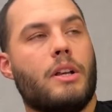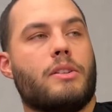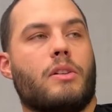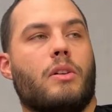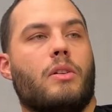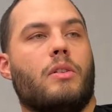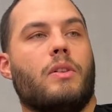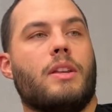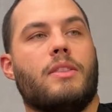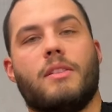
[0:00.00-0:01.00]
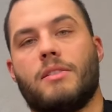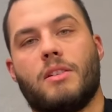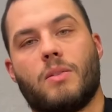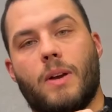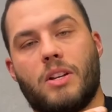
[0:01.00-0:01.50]
So in this
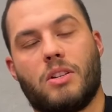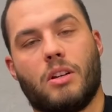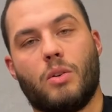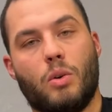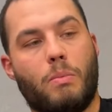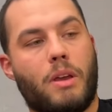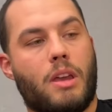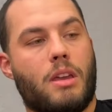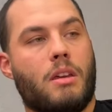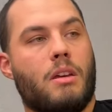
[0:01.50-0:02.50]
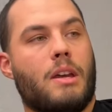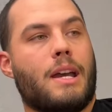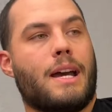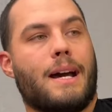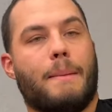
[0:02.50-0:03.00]
situation, it could be
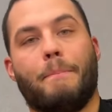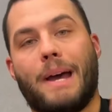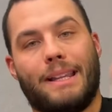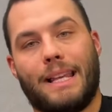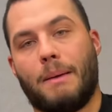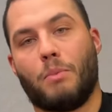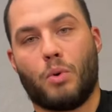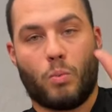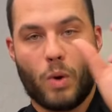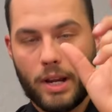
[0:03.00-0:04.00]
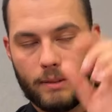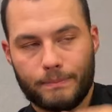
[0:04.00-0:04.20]
Matt Lambourne wedding.